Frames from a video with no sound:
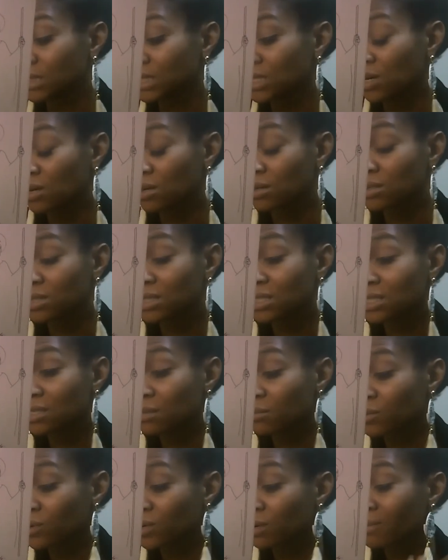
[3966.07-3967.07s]
talk to
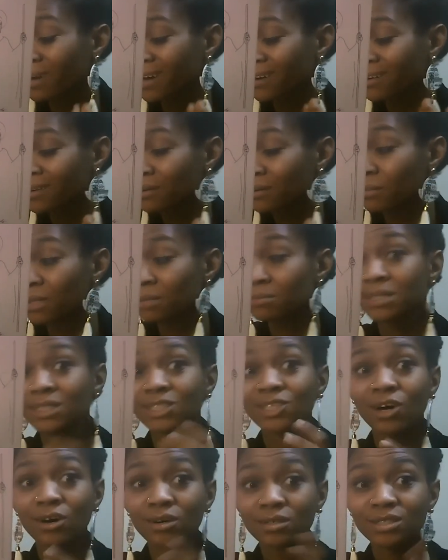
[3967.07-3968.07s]
someone about it maybe
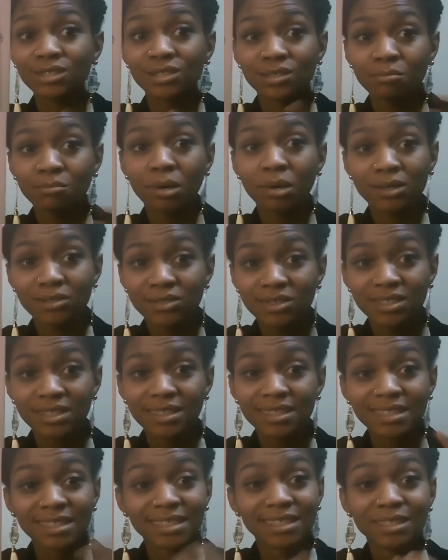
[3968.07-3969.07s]
talk to the
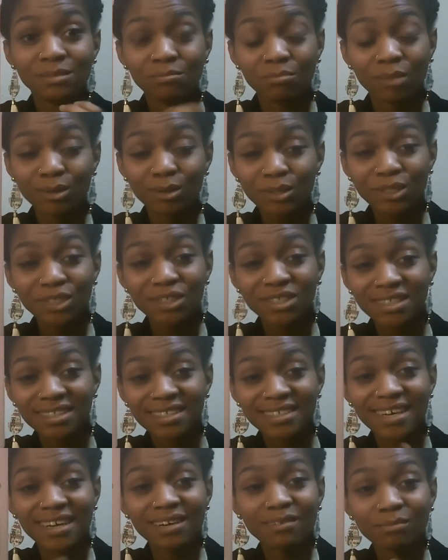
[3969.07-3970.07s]
person these
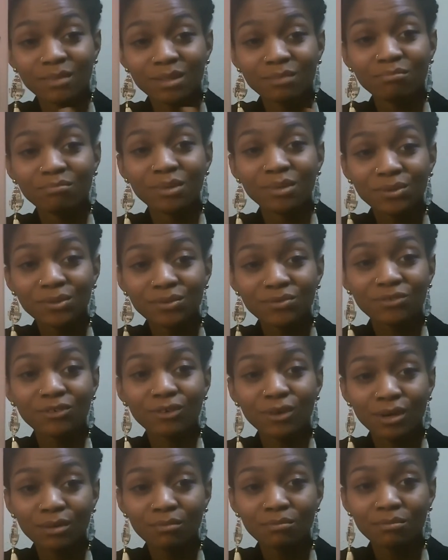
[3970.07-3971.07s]
emotions have been built
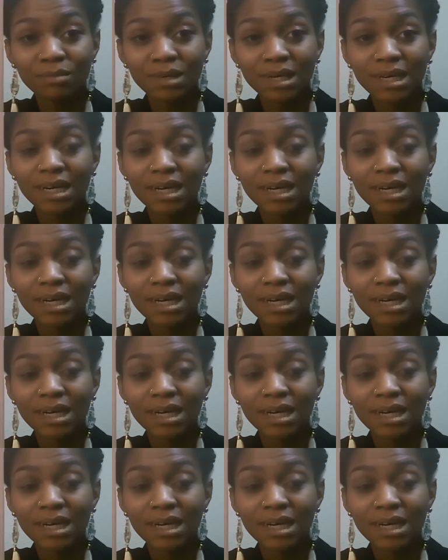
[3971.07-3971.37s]
from